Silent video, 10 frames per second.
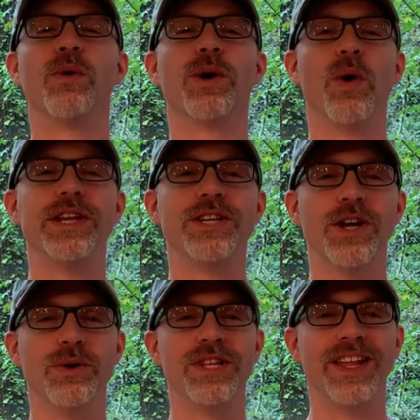We're going to
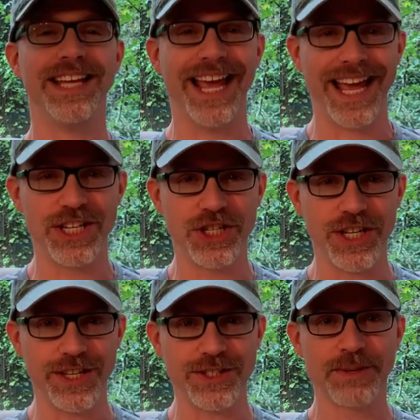go to the
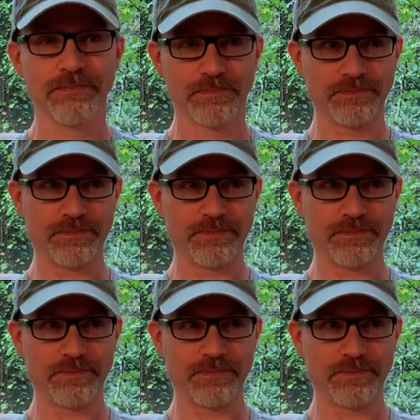Ganges,